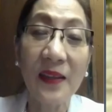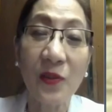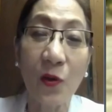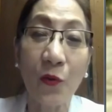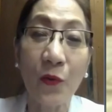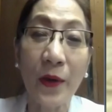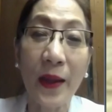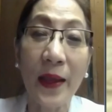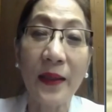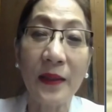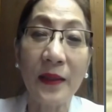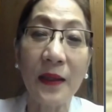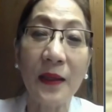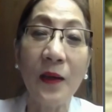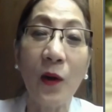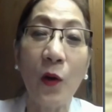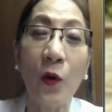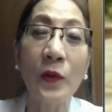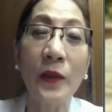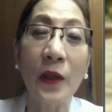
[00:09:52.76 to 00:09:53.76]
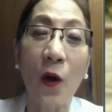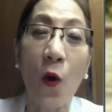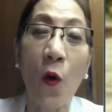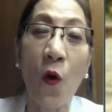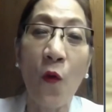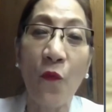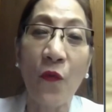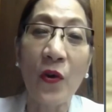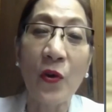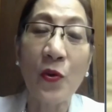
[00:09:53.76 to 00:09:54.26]
already on the
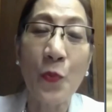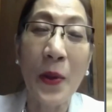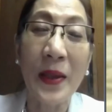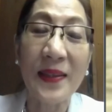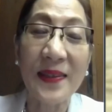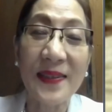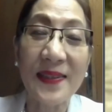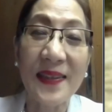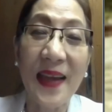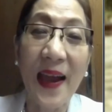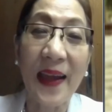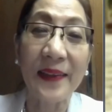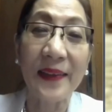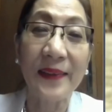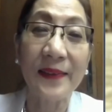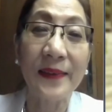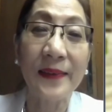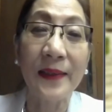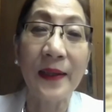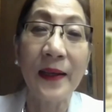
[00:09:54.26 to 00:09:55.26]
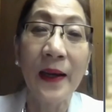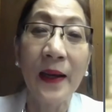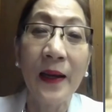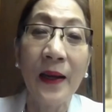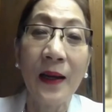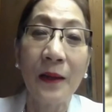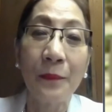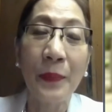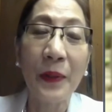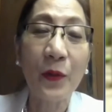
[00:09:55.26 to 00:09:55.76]
overweight side.
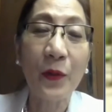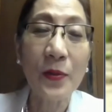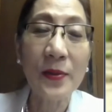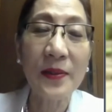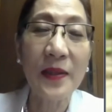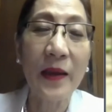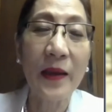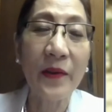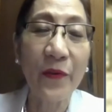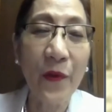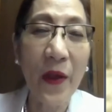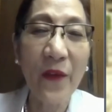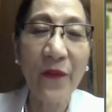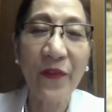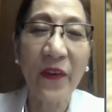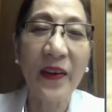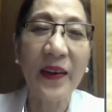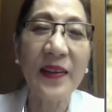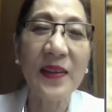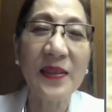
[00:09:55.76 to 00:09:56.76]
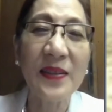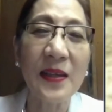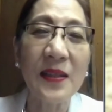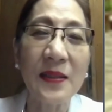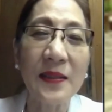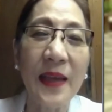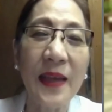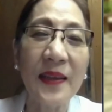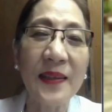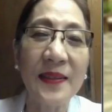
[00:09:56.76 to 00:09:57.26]
because their reference is
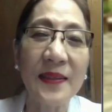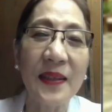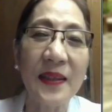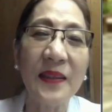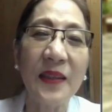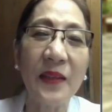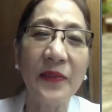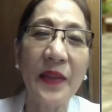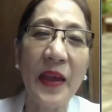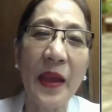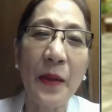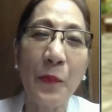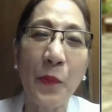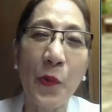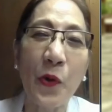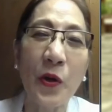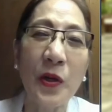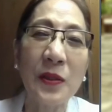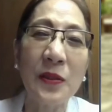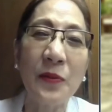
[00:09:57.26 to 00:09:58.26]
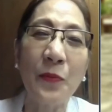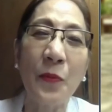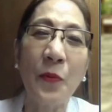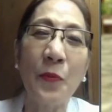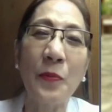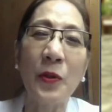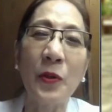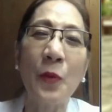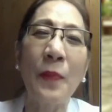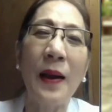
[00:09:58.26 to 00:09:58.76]
they see the neighbors, yung
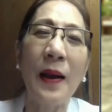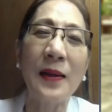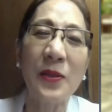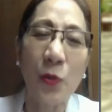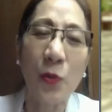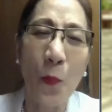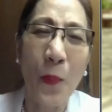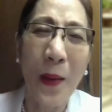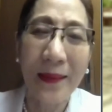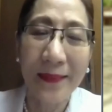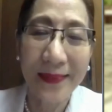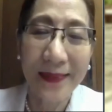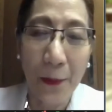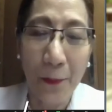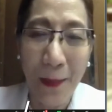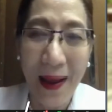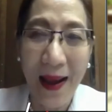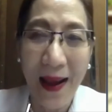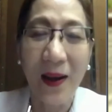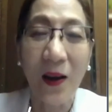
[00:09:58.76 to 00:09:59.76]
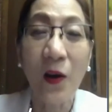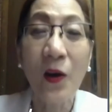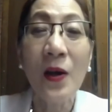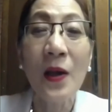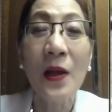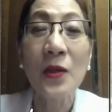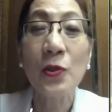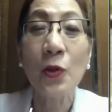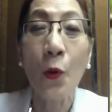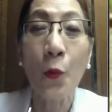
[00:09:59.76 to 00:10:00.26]
mga sobrang taba. Oh?
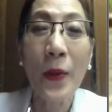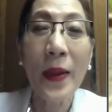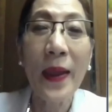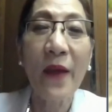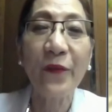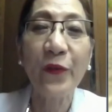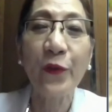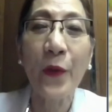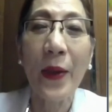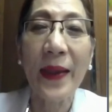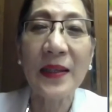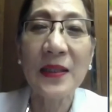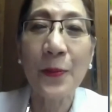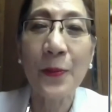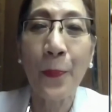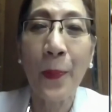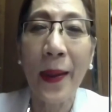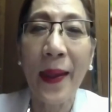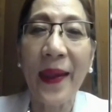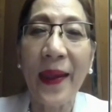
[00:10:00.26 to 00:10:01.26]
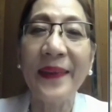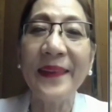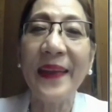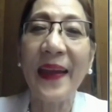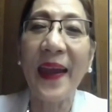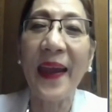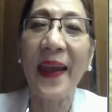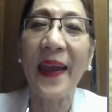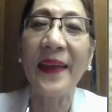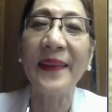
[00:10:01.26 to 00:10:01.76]
So we have to explain
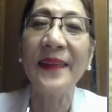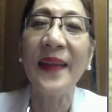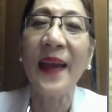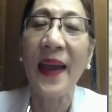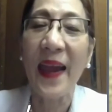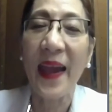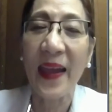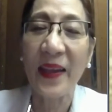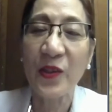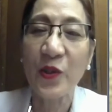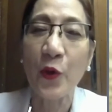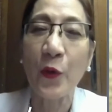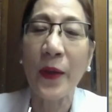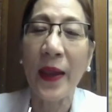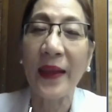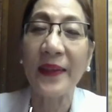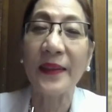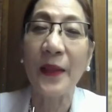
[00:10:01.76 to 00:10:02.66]
and educate the